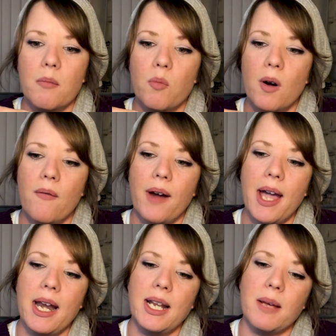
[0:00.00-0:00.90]

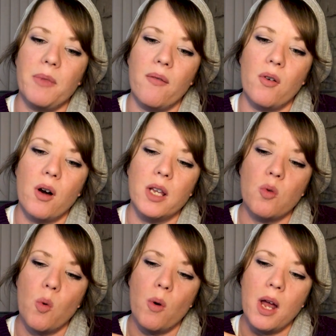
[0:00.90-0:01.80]
providing something for us
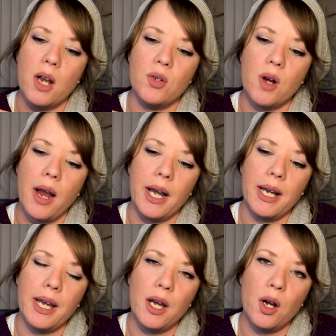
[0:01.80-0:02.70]
when we're not drawing
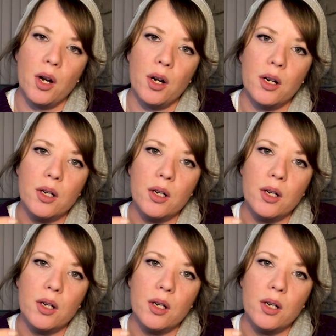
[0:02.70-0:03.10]
near